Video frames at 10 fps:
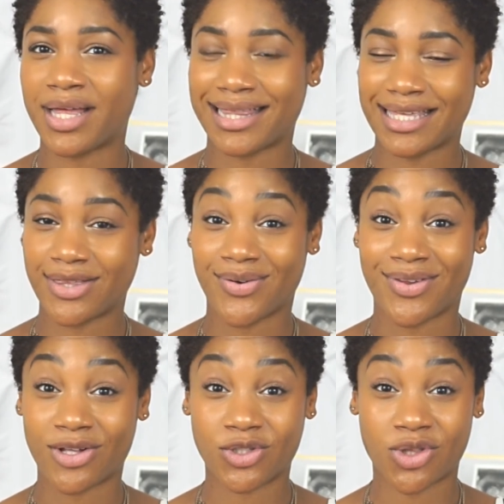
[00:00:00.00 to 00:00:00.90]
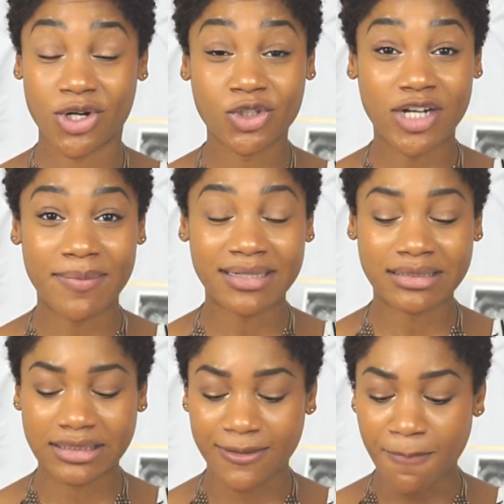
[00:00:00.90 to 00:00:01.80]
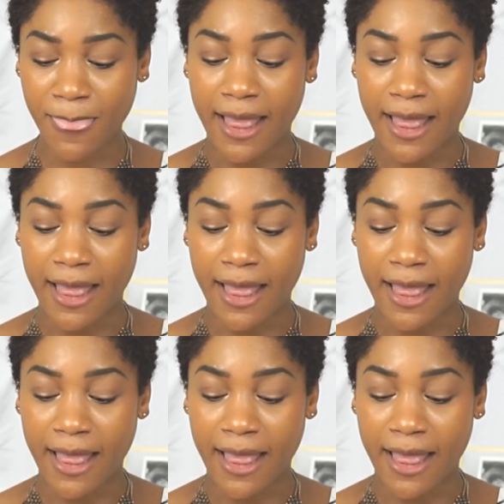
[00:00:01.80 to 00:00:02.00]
I think, during the 3rd trimester.